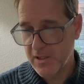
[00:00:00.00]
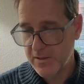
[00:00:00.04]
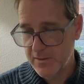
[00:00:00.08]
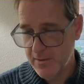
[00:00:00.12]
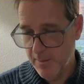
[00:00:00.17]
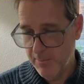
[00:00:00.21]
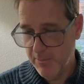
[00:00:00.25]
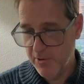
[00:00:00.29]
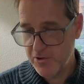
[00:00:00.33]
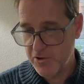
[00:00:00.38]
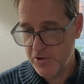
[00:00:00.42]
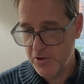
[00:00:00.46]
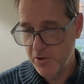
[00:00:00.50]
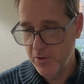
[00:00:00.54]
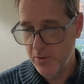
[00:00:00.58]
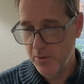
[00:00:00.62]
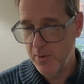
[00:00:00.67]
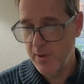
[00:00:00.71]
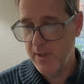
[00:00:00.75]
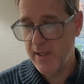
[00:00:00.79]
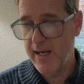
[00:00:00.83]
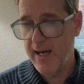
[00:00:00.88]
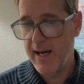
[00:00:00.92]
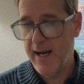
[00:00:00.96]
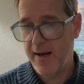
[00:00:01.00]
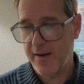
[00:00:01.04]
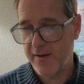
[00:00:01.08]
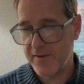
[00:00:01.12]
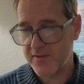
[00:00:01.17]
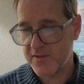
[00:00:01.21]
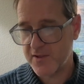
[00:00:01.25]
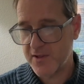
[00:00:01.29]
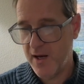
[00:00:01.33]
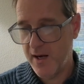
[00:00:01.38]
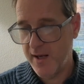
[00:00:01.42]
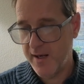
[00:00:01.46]
number 2, how
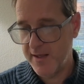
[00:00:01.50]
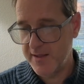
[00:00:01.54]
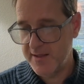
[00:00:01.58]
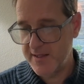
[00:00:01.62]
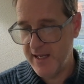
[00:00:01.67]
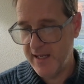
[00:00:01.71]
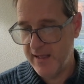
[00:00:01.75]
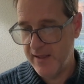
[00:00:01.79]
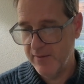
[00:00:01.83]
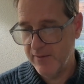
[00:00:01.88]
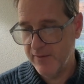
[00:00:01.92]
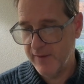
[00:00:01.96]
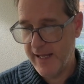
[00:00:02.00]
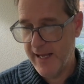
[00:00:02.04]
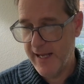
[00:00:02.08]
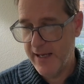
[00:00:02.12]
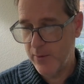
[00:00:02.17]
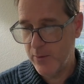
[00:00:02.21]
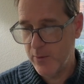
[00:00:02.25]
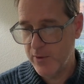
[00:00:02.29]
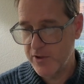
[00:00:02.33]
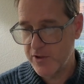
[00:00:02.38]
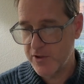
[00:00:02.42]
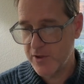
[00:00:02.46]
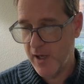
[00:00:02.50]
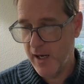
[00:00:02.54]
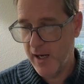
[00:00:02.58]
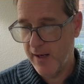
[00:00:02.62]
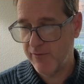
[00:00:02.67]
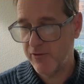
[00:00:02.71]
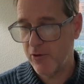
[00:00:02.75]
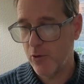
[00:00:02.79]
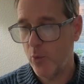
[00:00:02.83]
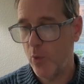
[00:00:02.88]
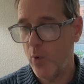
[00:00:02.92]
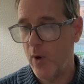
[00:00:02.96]
does connotative language
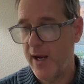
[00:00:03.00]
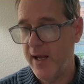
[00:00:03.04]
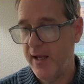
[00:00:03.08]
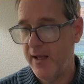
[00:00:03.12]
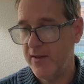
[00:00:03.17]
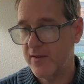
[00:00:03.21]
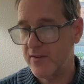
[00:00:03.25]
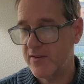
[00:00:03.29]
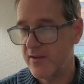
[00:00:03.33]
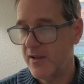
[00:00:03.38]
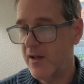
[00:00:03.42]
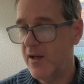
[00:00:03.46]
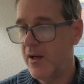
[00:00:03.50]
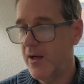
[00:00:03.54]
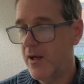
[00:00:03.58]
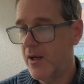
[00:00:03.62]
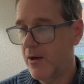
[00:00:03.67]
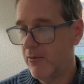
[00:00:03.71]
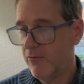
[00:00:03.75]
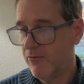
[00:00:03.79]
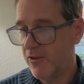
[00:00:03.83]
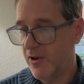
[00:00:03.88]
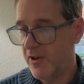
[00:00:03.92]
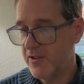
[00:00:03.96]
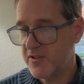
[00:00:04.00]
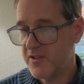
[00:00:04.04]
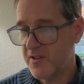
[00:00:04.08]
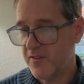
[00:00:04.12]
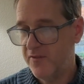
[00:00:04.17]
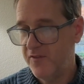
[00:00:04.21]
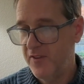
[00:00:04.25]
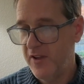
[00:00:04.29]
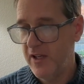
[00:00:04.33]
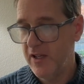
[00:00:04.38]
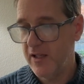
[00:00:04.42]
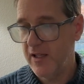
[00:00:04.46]
offer ways for us to
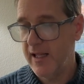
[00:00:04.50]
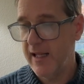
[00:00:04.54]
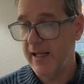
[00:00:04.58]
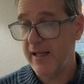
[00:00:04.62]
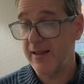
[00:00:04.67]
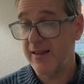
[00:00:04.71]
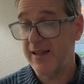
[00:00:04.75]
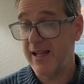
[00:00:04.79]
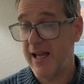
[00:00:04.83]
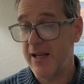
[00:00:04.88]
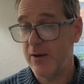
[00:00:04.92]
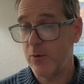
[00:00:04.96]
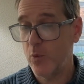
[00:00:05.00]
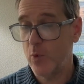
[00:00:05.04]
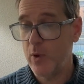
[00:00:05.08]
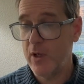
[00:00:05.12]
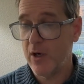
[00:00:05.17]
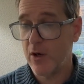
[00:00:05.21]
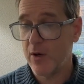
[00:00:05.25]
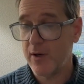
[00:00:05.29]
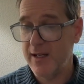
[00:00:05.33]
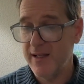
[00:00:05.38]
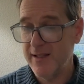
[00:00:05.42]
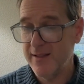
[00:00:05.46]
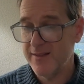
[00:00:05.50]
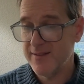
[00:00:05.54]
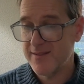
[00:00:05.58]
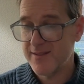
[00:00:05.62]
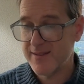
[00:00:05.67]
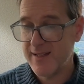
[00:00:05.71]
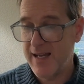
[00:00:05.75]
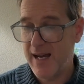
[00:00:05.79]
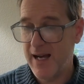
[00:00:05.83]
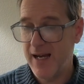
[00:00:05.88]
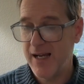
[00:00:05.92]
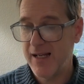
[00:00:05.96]
feel it like we are
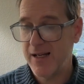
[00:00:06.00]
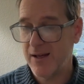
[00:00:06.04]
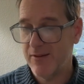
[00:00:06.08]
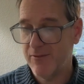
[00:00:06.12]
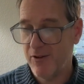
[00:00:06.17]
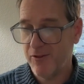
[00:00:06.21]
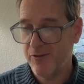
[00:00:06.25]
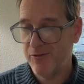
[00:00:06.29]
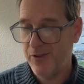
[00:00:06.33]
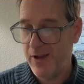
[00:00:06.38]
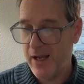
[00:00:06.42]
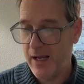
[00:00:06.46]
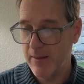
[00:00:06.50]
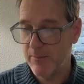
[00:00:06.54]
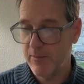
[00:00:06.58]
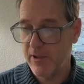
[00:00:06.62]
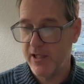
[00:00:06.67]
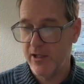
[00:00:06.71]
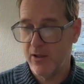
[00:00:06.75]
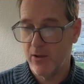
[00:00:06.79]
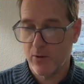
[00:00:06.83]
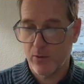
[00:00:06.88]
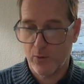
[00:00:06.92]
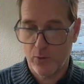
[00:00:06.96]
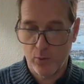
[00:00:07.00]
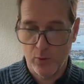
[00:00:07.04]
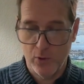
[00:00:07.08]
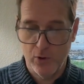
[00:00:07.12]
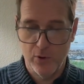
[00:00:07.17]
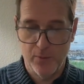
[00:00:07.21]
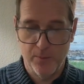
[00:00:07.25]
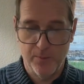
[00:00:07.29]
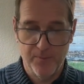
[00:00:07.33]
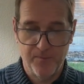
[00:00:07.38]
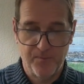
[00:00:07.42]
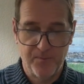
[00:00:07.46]
inside of a family or
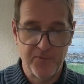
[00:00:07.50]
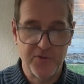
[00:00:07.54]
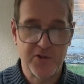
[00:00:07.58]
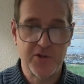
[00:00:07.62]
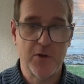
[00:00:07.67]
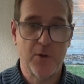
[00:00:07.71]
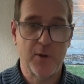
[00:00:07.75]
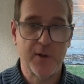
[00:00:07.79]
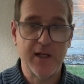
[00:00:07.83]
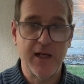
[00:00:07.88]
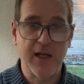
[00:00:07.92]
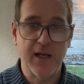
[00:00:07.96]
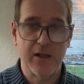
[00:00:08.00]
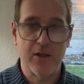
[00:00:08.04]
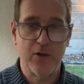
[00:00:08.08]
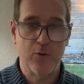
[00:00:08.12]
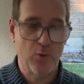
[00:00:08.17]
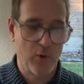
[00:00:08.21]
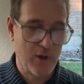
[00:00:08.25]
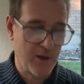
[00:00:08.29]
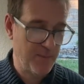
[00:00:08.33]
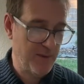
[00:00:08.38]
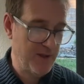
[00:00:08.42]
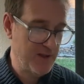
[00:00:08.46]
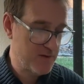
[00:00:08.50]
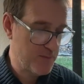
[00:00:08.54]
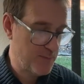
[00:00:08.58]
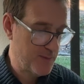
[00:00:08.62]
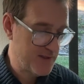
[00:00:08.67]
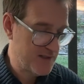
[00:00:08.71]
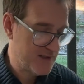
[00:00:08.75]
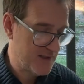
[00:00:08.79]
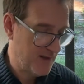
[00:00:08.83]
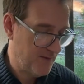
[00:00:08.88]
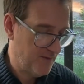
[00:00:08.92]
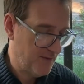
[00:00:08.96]
group? So again, you want to be
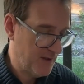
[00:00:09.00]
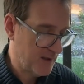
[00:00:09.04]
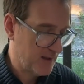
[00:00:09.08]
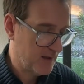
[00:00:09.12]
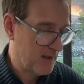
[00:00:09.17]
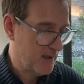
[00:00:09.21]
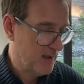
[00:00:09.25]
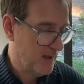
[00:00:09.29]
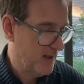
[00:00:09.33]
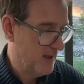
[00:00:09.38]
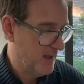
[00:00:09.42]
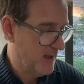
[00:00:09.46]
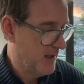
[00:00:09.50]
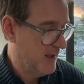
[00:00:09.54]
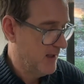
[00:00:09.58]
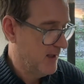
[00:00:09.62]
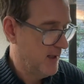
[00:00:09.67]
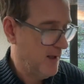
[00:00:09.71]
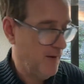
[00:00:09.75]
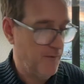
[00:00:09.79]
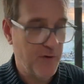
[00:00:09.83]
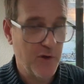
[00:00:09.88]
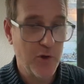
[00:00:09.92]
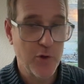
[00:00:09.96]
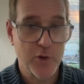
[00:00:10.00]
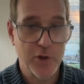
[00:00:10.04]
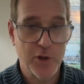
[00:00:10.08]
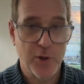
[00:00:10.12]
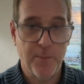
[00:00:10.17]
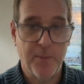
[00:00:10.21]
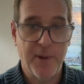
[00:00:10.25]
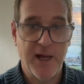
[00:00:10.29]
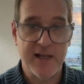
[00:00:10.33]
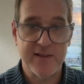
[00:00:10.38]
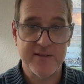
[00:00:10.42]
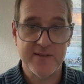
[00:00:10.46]
specific. If you and
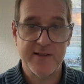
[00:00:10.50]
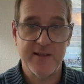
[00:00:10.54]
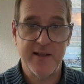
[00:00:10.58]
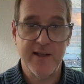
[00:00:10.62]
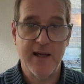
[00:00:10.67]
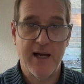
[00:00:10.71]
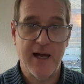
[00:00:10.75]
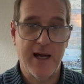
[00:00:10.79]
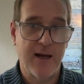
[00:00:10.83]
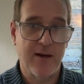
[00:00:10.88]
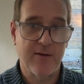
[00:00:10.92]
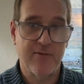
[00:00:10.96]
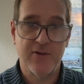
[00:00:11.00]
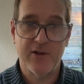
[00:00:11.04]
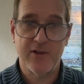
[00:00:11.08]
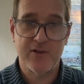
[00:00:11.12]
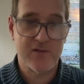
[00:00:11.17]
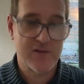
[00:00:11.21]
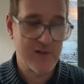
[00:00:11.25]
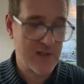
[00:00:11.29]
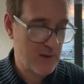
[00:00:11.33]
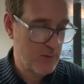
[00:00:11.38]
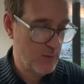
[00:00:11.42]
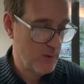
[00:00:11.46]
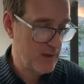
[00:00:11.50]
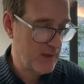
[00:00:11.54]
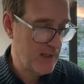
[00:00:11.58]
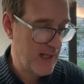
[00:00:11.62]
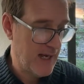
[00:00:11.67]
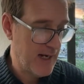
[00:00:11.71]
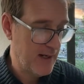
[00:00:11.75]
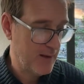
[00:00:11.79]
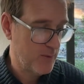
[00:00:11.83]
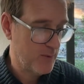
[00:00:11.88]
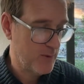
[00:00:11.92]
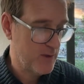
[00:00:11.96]
your bestie have a secret
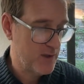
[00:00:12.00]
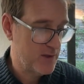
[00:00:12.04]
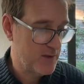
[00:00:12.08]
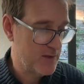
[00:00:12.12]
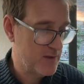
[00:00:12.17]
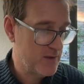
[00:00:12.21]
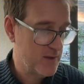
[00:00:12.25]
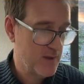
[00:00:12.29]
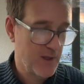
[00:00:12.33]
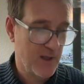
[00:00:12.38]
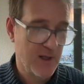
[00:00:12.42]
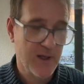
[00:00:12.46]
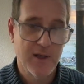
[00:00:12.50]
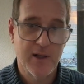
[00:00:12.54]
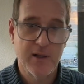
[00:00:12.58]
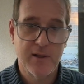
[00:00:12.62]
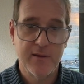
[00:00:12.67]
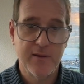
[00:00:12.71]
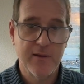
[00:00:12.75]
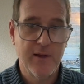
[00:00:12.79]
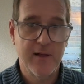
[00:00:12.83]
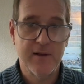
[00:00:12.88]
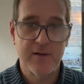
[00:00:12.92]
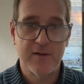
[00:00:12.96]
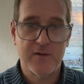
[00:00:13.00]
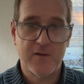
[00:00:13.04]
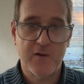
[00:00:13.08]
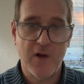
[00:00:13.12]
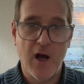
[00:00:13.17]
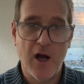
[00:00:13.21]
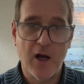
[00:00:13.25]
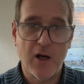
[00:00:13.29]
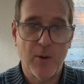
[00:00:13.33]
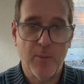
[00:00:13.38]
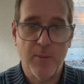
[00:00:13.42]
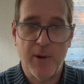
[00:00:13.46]
language, then
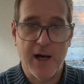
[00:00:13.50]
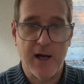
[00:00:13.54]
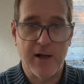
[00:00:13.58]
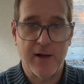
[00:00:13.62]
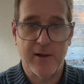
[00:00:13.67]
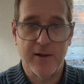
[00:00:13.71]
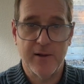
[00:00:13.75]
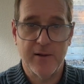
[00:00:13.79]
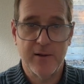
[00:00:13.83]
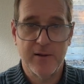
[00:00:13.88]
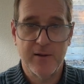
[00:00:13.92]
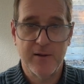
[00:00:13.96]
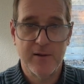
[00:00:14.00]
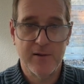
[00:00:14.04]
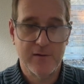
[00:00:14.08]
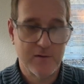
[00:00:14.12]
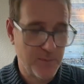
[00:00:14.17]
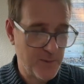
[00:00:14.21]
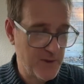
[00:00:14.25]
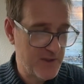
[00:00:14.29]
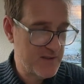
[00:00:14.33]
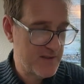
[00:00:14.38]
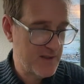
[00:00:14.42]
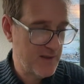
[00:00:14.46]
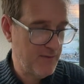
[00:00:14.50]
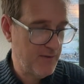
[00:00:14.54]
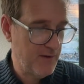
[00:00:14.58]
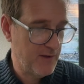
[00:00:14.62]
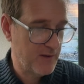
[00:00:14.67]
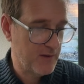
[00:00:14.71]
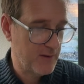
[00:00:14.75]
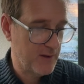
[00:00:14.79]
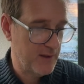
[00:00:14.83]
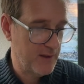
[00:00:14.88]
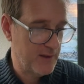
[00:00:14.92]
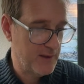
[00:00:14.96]
talk about it
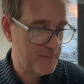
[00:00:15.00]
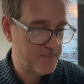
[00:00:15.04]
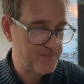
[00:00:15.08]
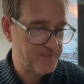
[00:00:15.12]
specifically.